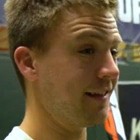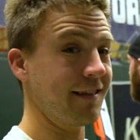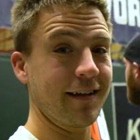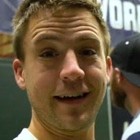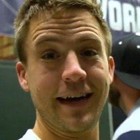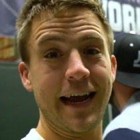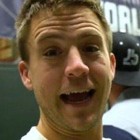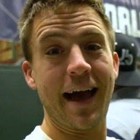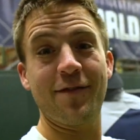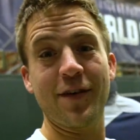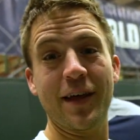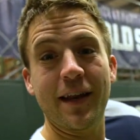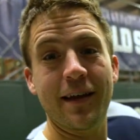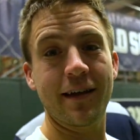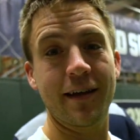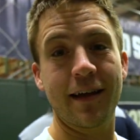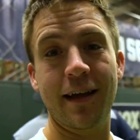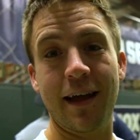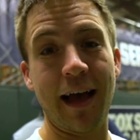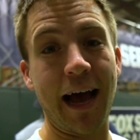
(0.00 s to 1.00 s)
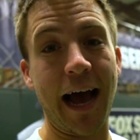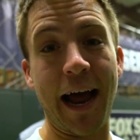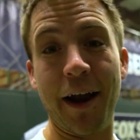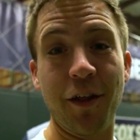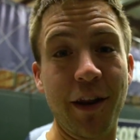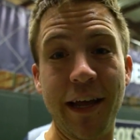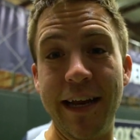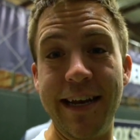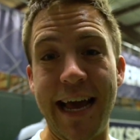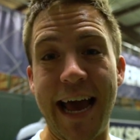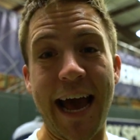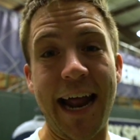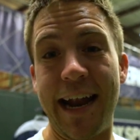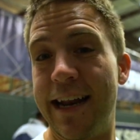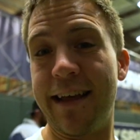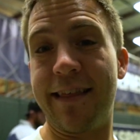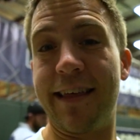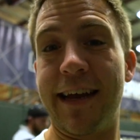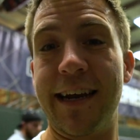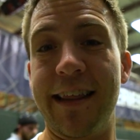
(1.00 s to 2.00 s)
There you have it. I don't need to add
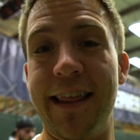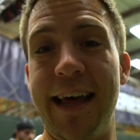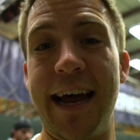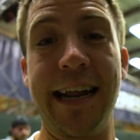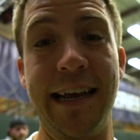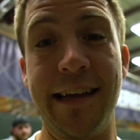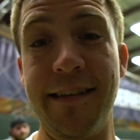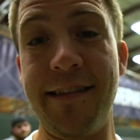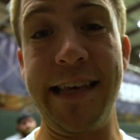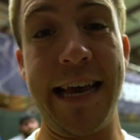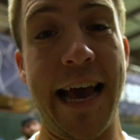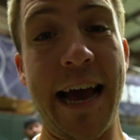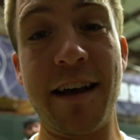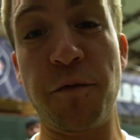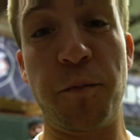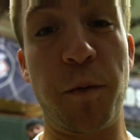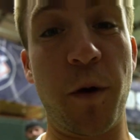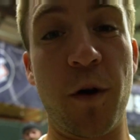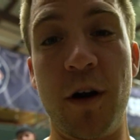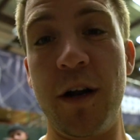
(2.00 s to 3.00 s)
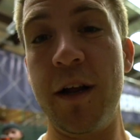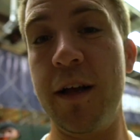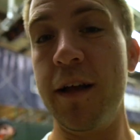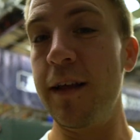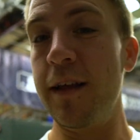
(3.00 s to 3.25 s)
anything to that. He's the expert.